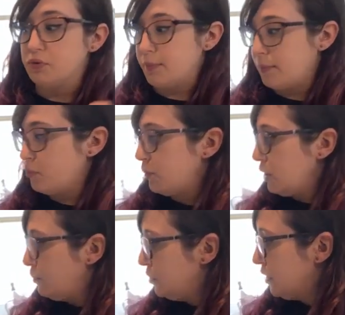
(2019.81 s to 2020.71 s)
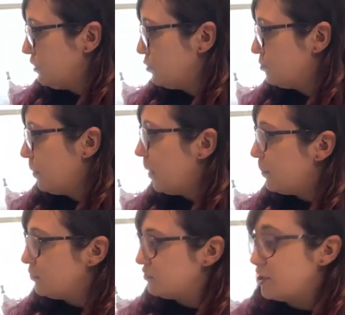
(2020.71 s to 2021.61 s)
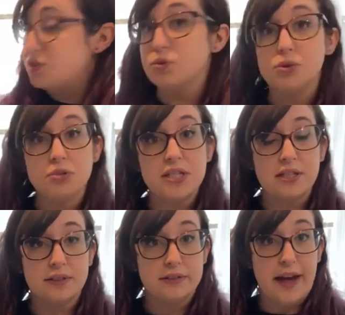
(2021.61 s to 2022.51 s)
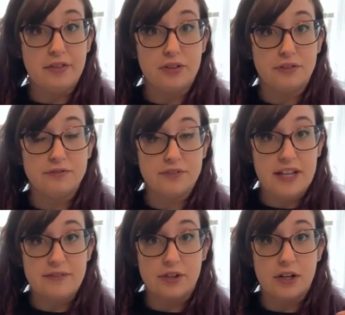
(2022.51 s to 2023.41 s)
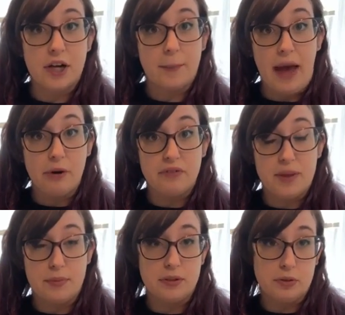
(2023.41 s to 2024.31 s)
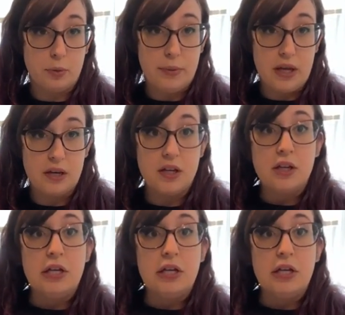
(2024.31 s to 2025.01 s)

But remember, when you put in those red pepper flakes, you do need to let the flavor come out of them a little bit.